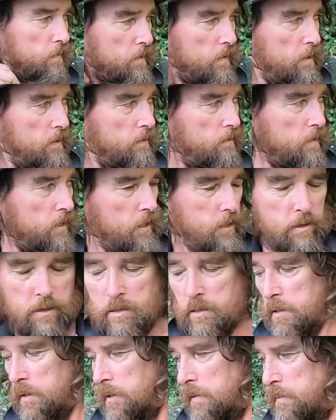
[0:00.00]
So make
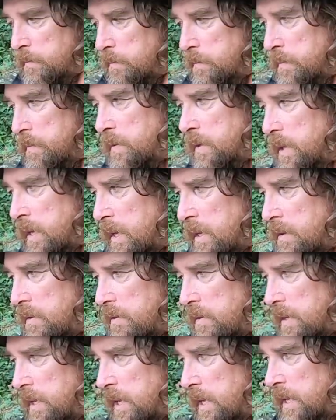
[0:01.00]
9, 10
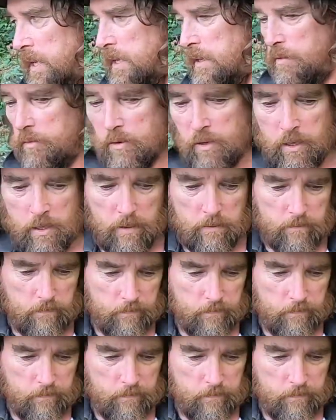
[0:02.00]
to here, right?